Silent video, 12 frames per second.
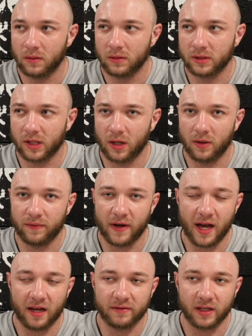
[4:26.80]
So if
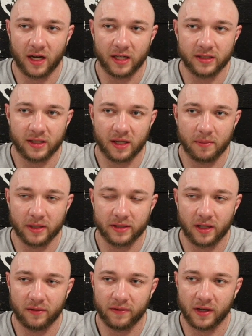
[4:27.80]
I have to isolate
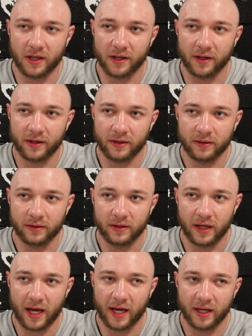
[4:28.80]
myself in here
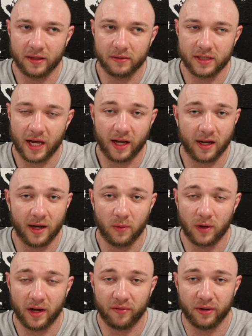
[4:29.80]
and take on
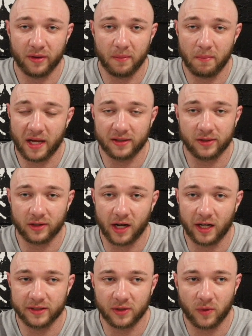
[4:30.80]
whatever the mental
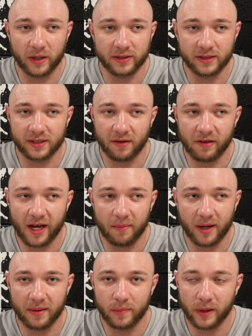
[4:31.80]
consequences of that
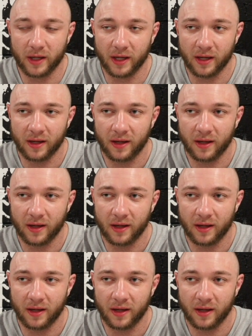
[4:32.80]
might be,